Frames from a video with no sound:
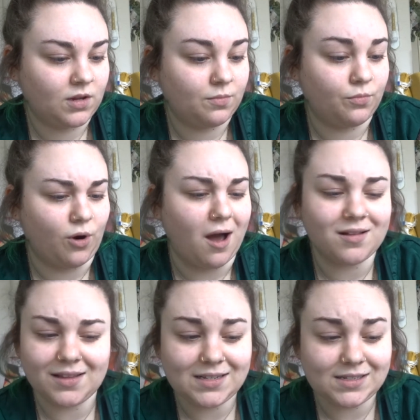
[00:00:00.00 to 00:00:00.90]

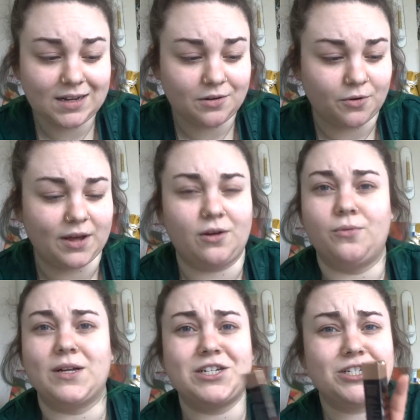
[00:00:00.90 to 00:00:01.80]
broccoli seed oil,
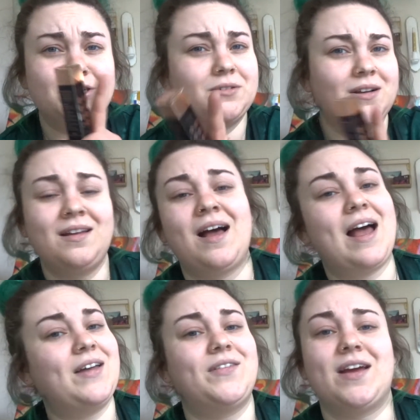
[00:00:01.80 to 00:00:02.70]
which I
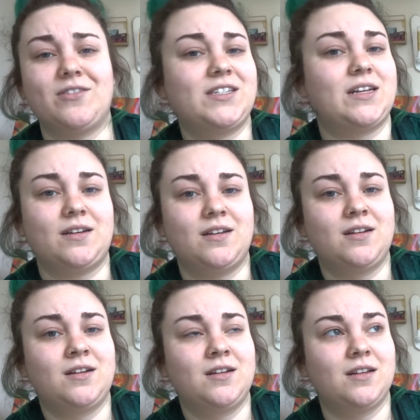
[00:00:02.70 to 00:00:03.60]
have never seen
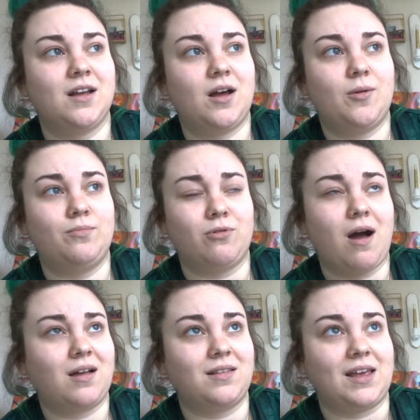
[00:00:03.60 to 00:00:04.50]

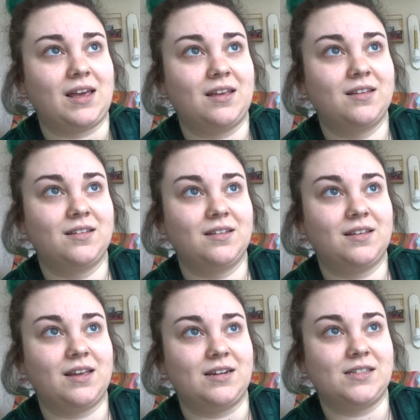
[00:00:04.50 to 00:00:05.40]
broccoli
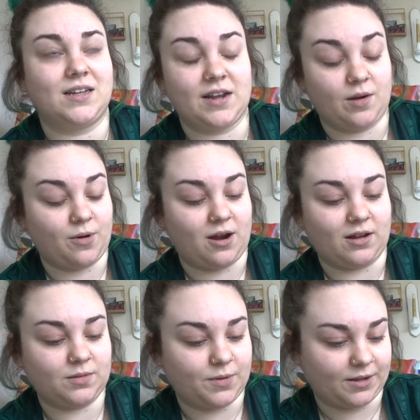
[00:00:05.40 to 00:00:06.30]
in a skincare
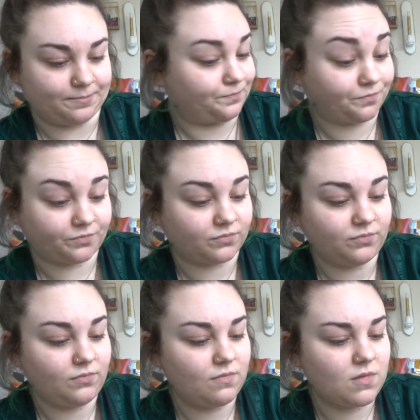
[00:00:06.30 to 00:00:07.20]
product, but
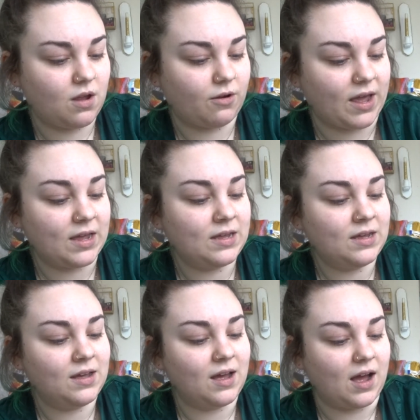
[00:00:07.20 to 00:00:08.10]
okay.
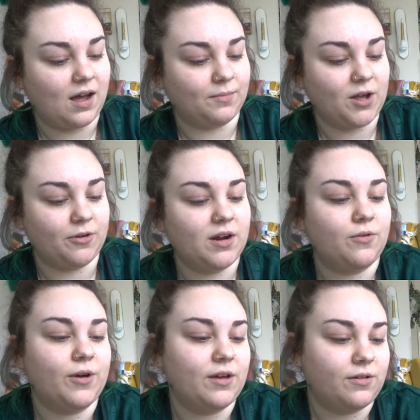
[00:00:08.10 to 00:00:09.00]
Coconut
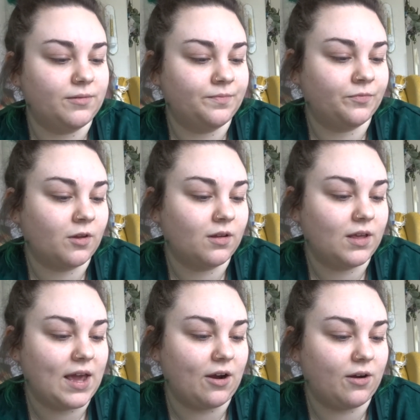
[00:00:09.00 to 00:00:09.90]
oil,
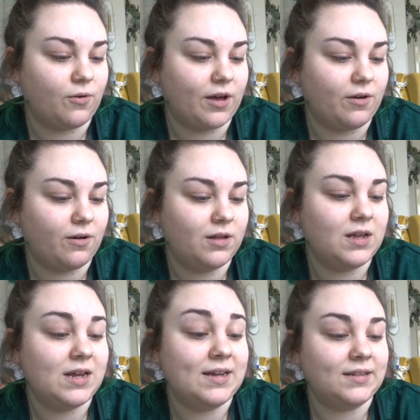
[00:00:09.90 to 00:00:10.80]
carrot oil,
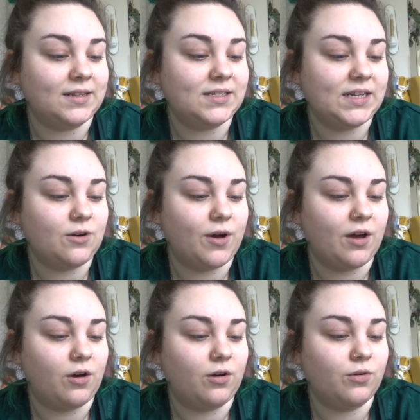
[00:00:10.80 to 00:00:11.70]
linseed
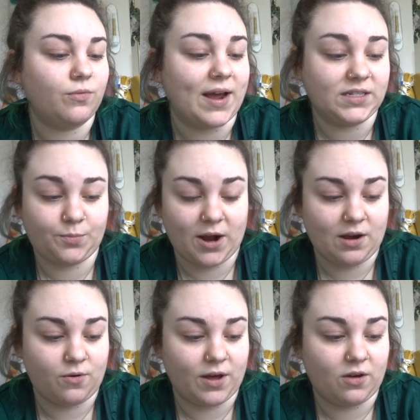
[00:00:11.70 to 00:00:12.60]
oil, rice bran
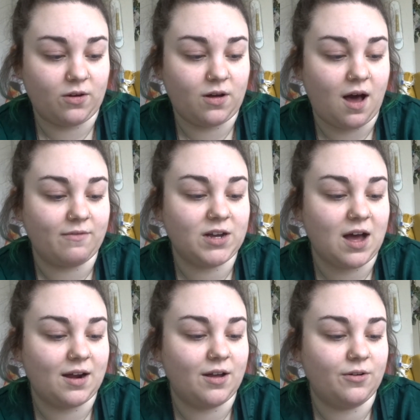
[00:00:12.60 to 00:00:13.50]
oil,
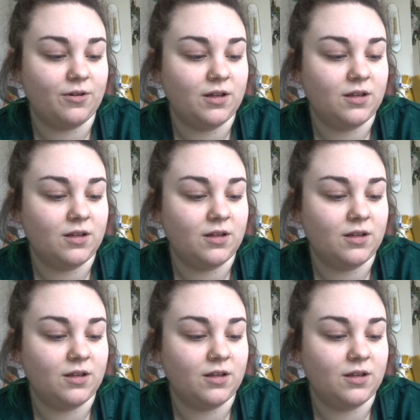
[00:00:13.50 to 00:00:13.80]
avocado.